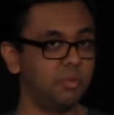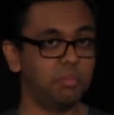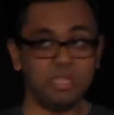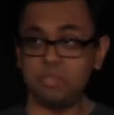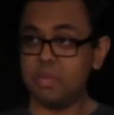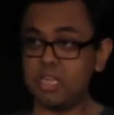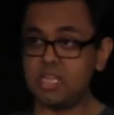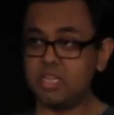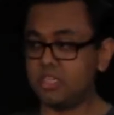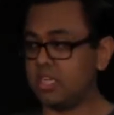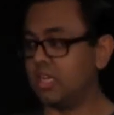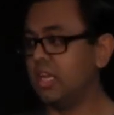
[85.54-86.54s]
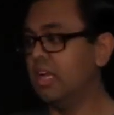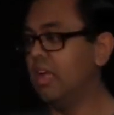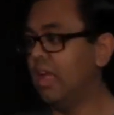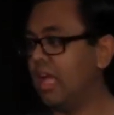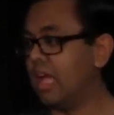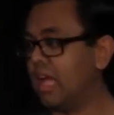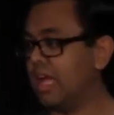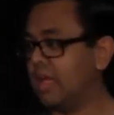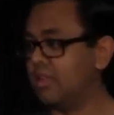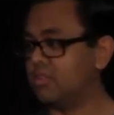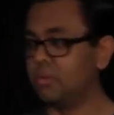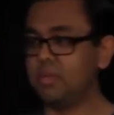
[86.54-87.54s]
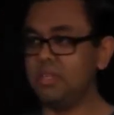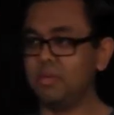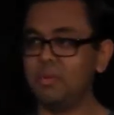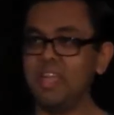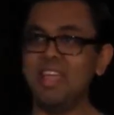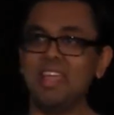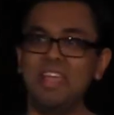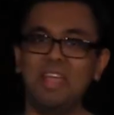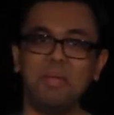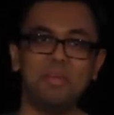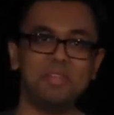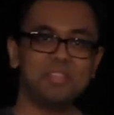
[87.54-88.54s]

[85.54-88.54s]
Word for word: please pay attention. So when you